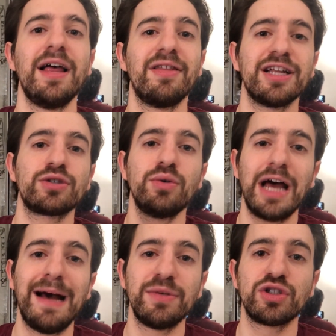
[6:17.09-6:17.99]
That's called
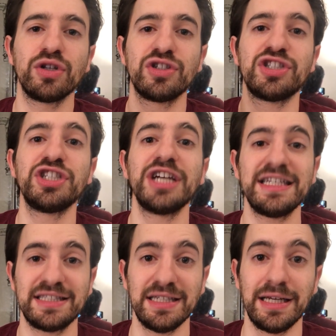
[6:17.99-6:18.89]
Amazon
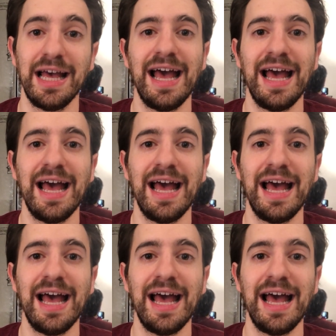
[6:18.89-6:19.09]
Suggested.